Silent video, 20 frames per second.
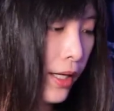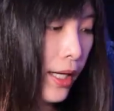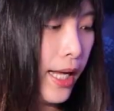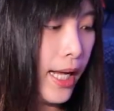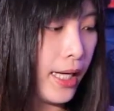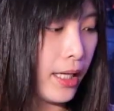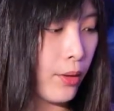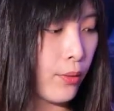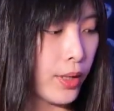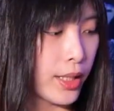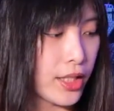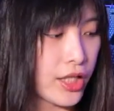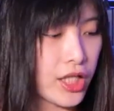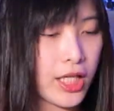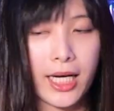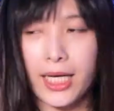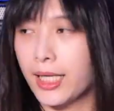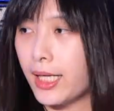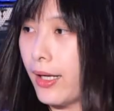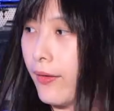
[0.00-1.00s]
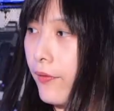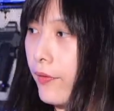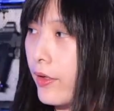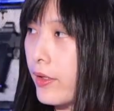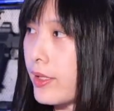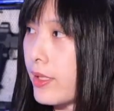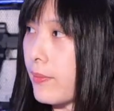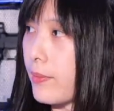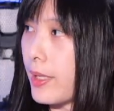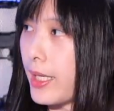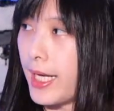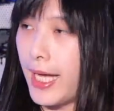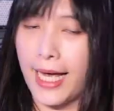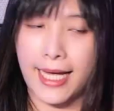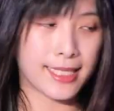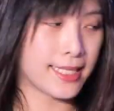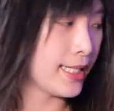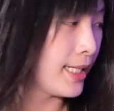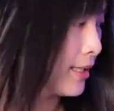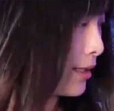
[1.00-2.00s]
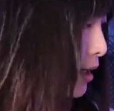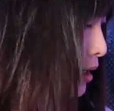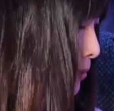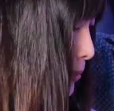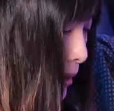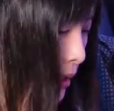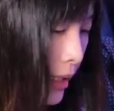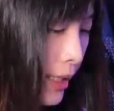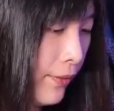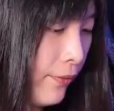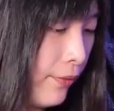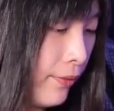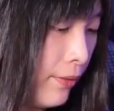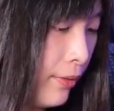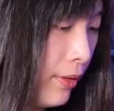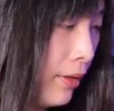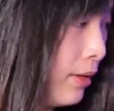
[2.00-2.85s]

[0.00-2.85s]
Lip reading: it a quick check. I've got some gas here, I believe.